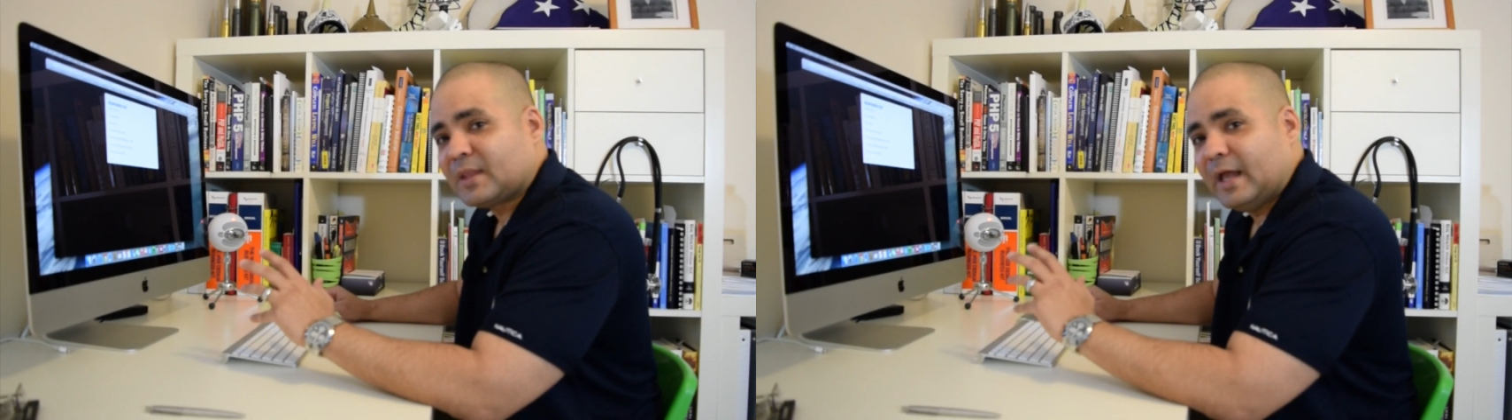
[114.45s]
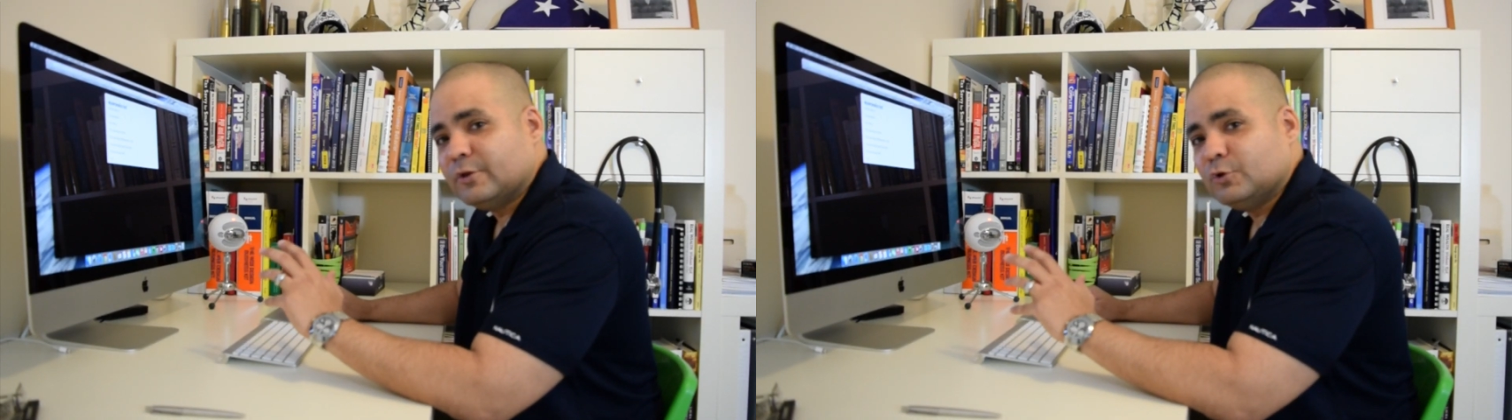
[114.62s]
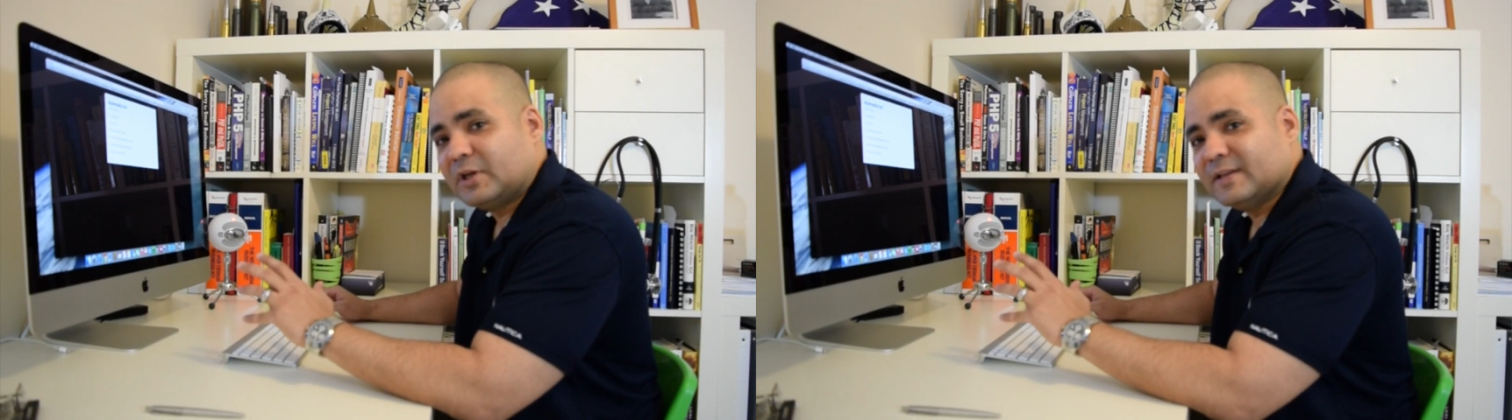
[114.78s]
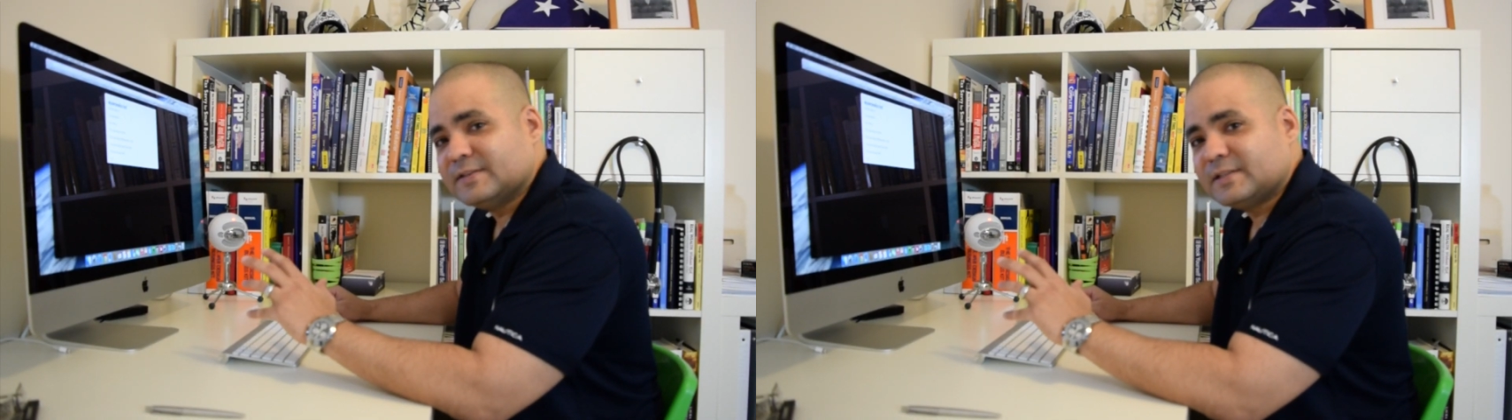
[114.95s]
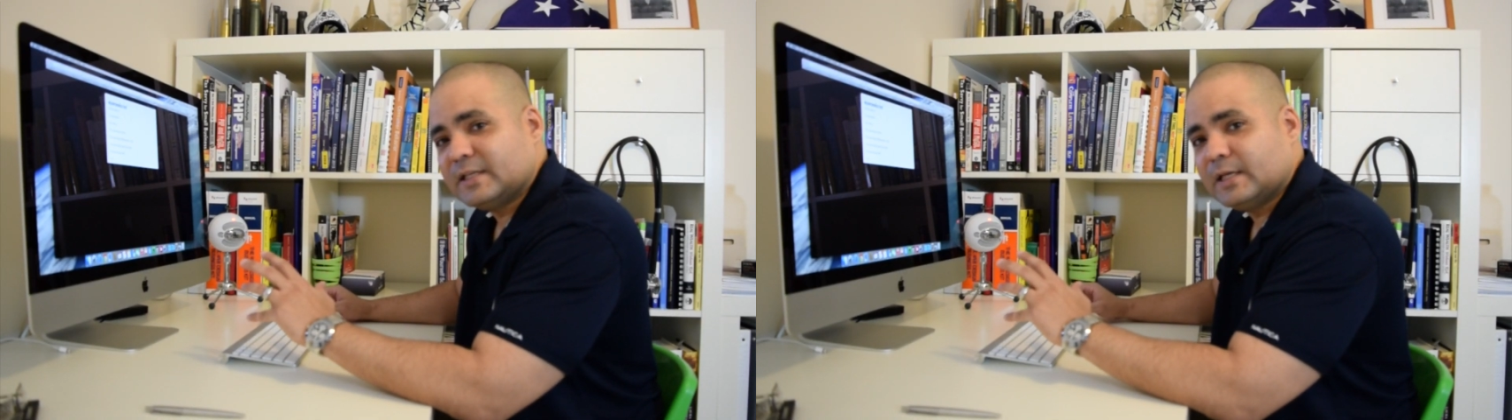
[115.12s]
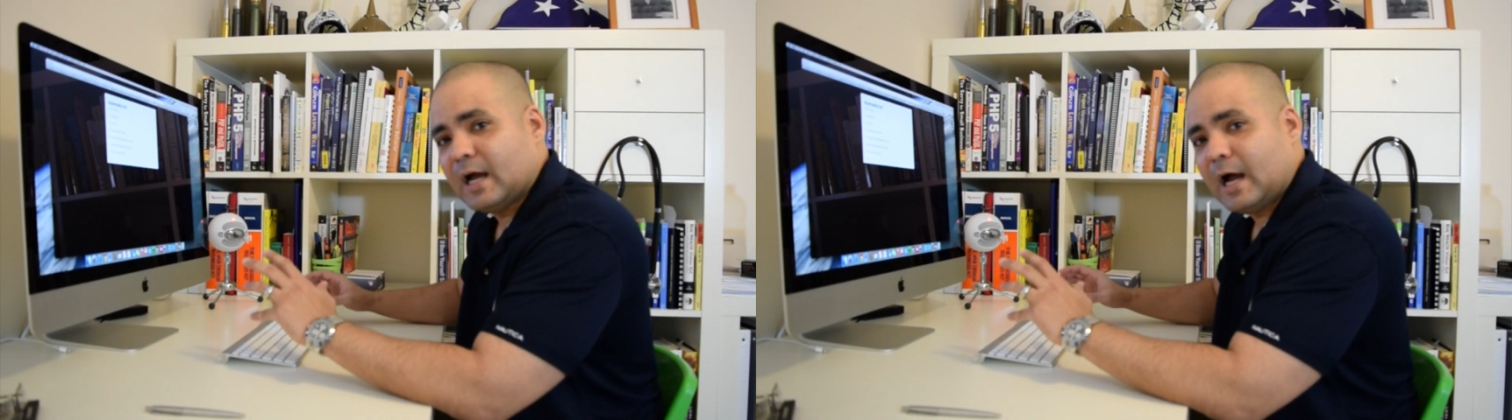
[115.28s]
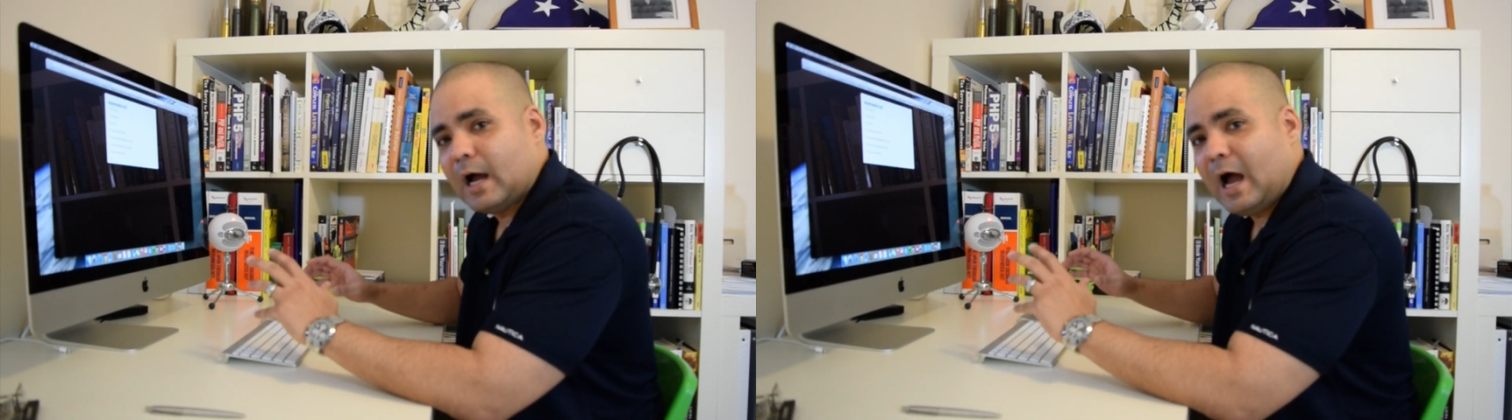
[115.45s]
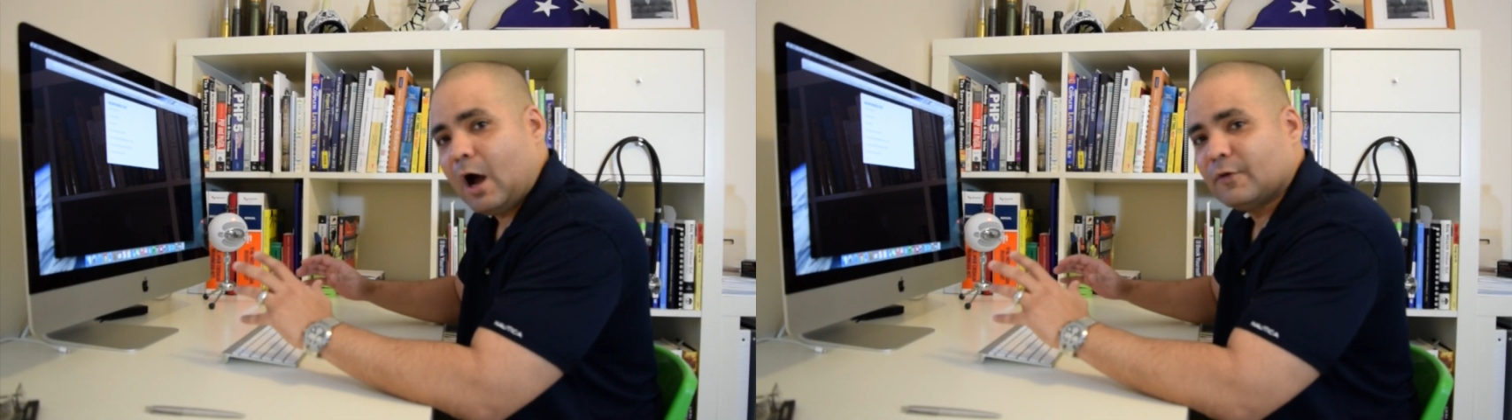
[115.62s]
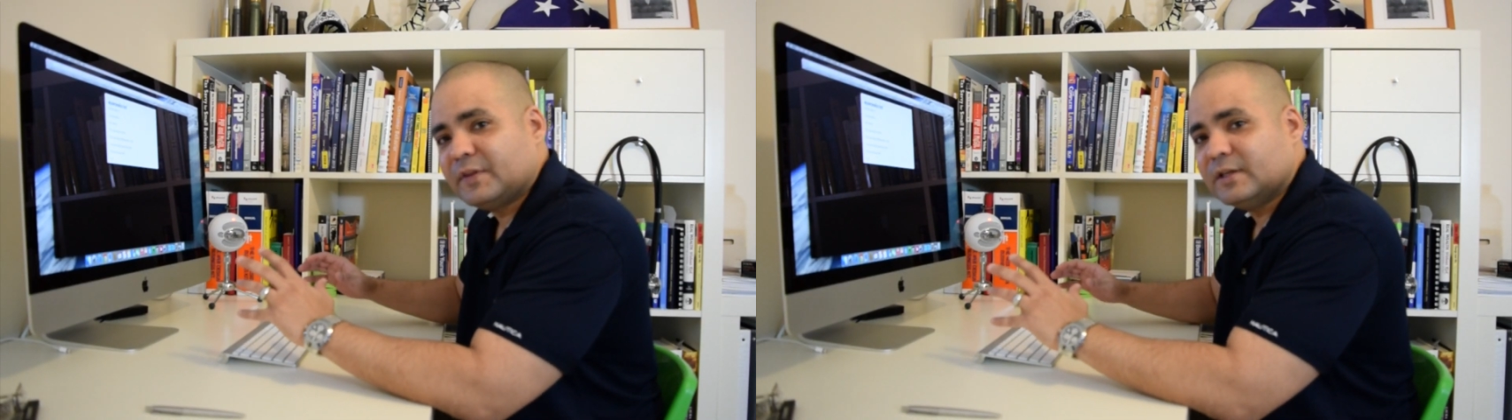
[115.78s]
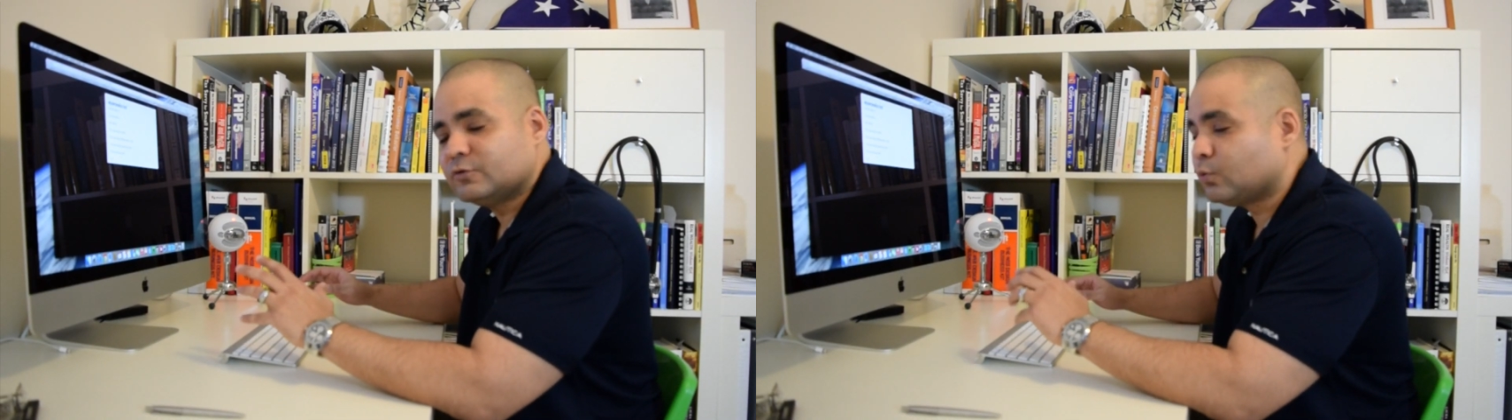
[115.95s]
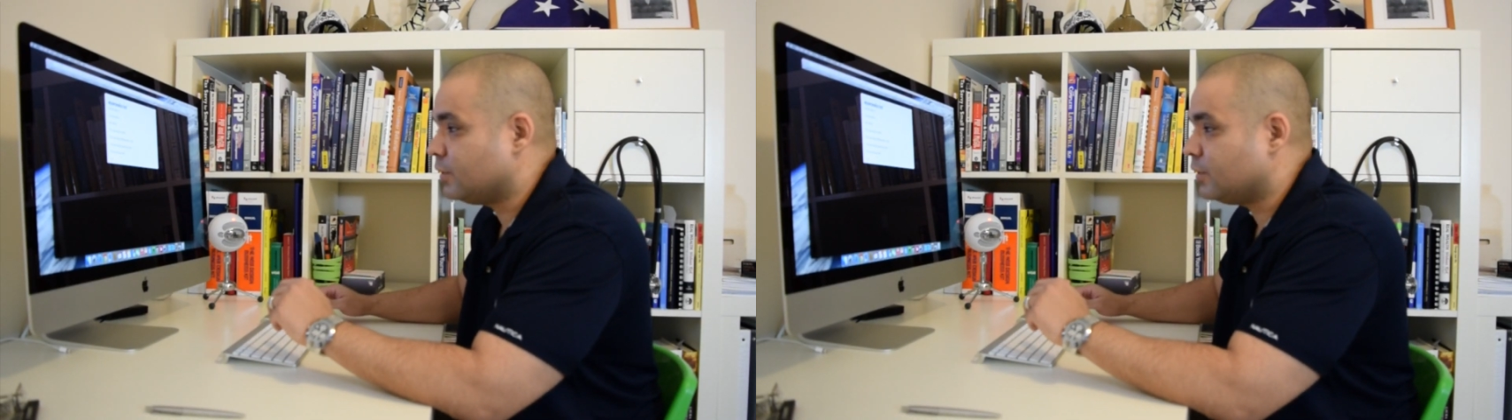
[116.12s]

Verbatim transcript: and you can see uh, how this